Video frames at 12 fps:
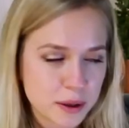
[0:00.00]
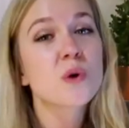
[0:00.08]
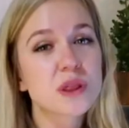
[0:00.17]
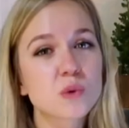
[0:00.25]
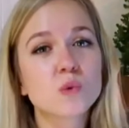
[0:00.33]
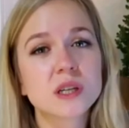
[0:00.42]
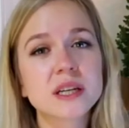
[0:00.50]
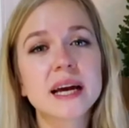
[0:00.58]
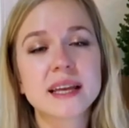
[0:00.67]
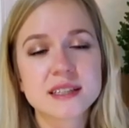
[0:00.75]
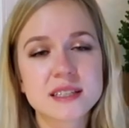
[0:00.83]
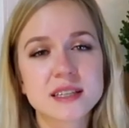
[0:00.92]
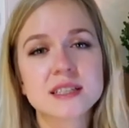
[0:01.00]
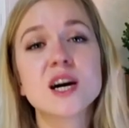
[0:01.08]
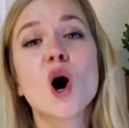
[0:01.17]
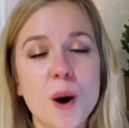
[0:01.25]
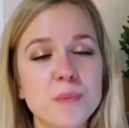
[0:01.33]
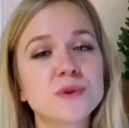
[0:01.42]
When the war ended,
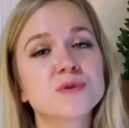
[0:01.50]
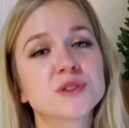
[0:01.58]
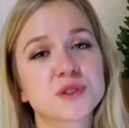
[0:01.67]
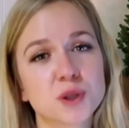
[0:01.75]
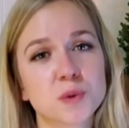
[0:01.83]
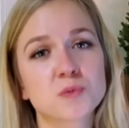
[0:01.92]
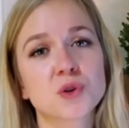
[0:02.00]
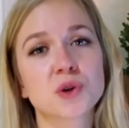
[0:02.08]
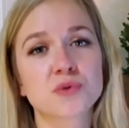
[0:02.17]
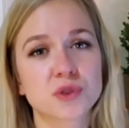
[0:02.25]
Hopper resumed her